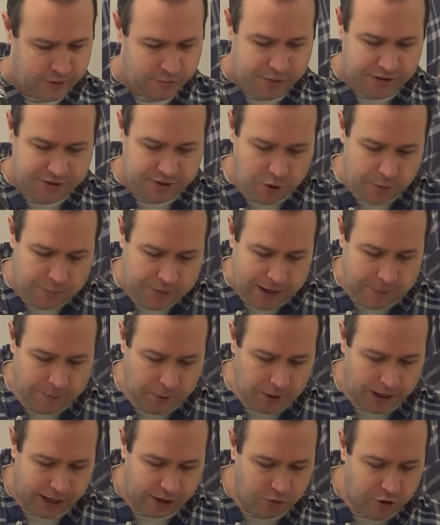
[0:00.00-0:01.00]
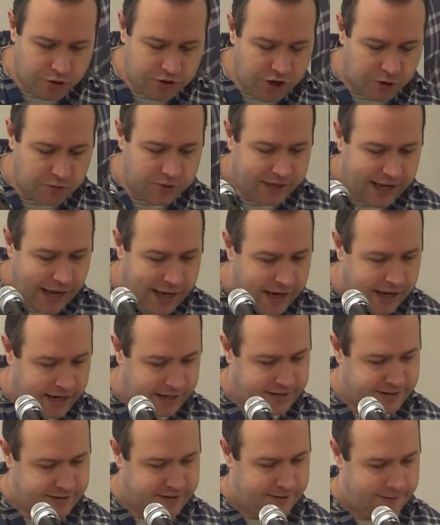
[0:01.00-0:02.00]
But there are people here who don't get
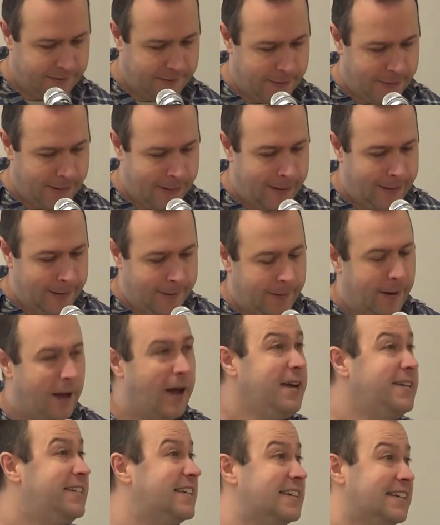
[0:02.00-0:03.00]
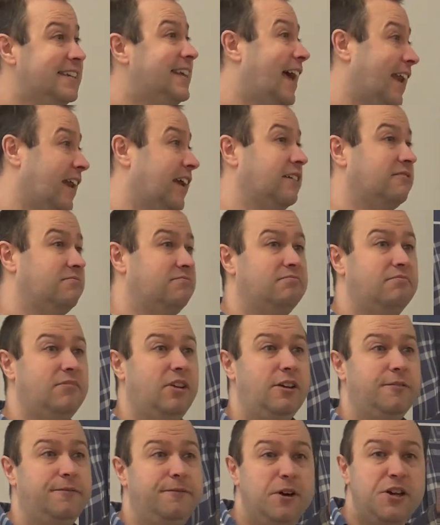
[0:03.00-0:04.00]
it. I didn't get it
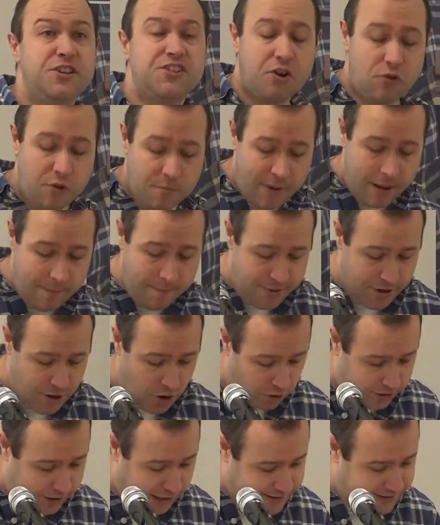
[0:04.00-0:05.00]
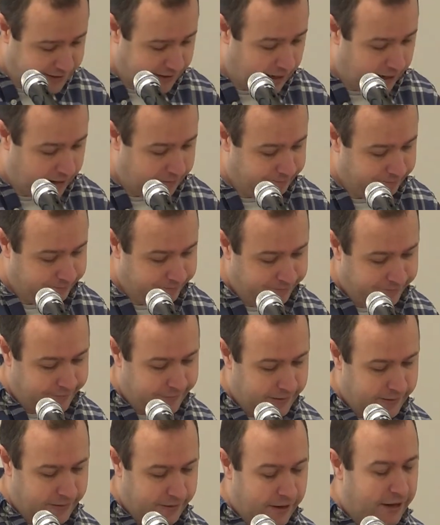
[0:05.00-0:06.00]
at first. I remember not getting it.
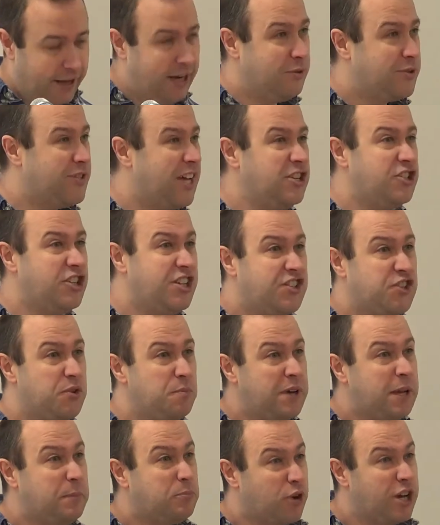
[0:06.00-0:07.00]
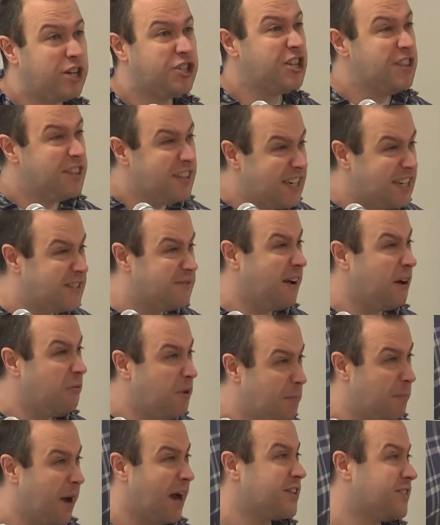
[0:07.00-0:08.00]
And it was actually somebody preaching this
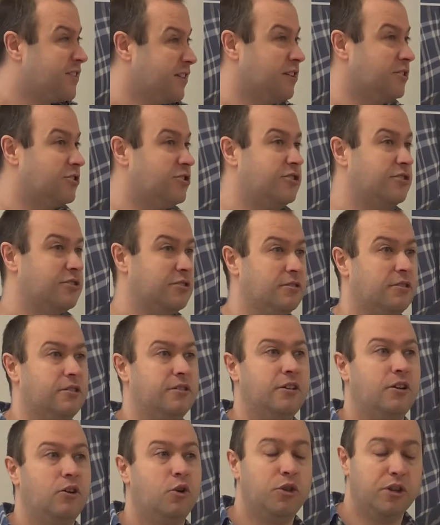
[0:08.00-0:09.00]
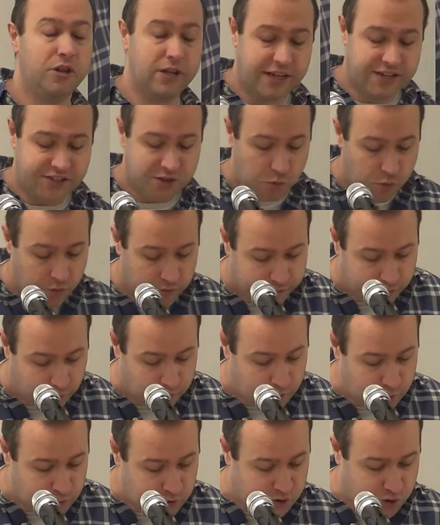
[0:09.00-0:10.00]
very passage, or at least the one
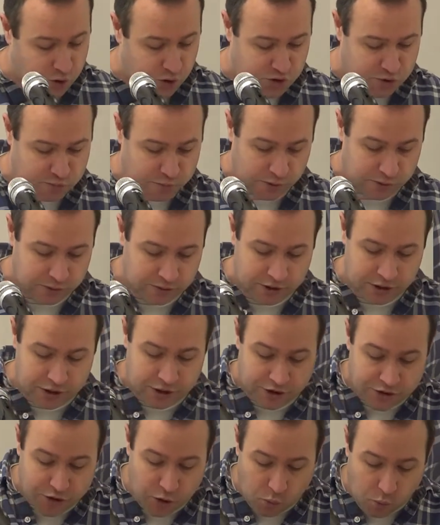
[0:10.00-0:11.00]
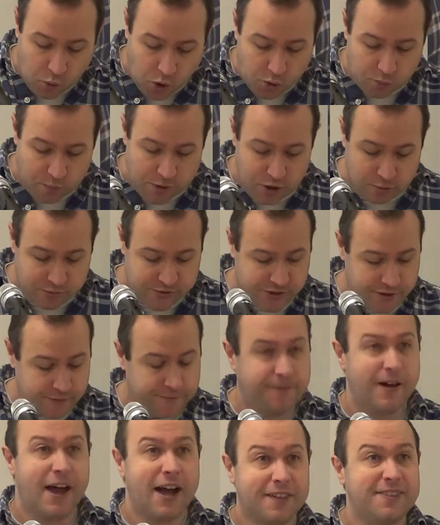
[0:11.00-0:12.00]
from Luke's Gospel, that woke me up to the
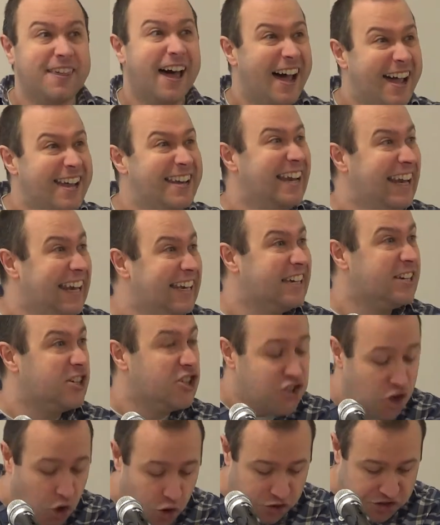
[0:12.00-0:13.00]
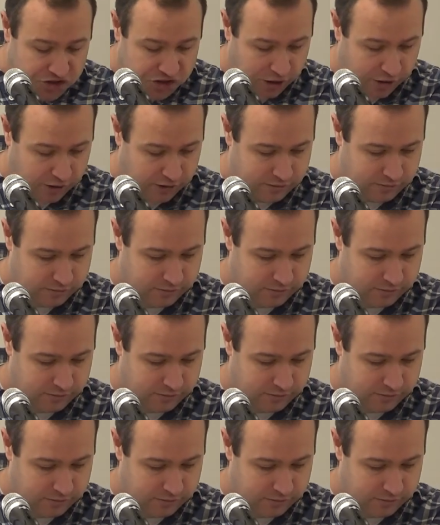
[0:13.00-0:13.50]
fact that I needed a doctor.